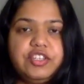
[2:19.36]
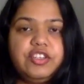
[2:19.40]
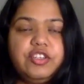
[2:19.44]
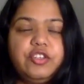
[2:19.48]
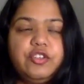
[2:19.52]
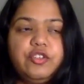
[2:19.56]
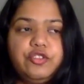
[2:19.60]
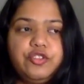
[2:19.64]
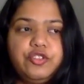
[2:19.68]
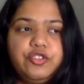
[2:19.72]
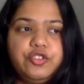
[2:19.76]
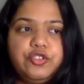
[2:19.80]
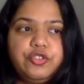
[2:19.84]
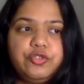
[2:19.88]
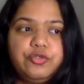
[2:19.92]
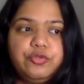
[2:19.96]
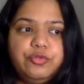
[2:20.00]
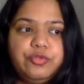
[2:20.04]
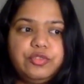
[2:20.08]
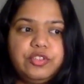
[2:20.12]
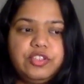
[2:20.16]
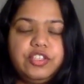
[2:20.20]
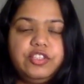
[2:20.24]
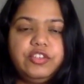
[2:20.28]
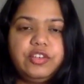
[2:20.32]
your
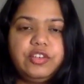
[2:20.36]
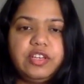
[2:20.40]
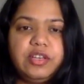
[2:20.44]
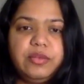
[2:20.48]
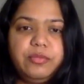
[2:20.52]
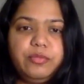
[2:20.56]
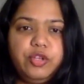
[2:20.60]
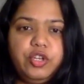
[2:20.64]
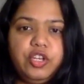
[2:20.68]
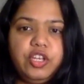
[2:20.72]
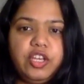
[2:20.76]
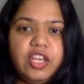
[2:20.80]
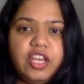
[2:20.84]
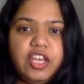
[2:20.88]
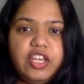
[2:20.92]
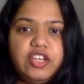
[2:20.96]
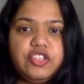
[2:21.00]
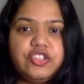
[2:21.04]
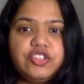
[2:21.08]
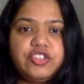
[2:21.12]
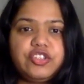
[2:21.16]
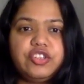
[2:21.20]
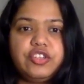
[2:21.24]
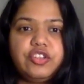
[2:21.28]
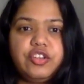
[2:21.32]
truth, your
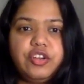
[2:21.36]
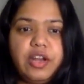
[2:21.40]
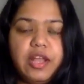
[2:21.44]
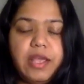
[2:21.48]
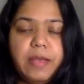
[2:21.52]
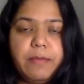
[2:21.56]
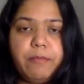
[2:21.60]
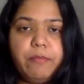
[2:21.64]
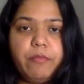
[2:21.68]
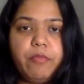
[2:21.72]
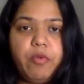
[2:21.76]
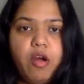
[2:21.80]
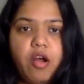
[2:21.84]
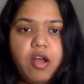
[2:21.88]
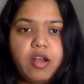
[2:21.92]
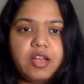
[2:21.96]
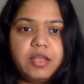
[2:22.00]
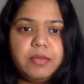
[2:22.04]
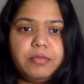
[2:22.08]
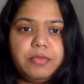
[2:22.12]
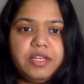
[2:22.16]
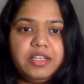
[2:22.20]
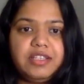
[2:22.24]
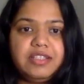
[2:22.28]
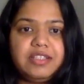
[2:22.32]
communication, your
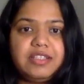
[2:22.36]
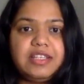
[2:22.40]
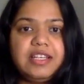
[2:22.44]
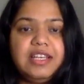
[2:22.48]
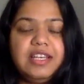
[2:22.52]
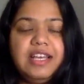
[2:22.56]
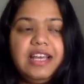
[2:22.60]
embodiment.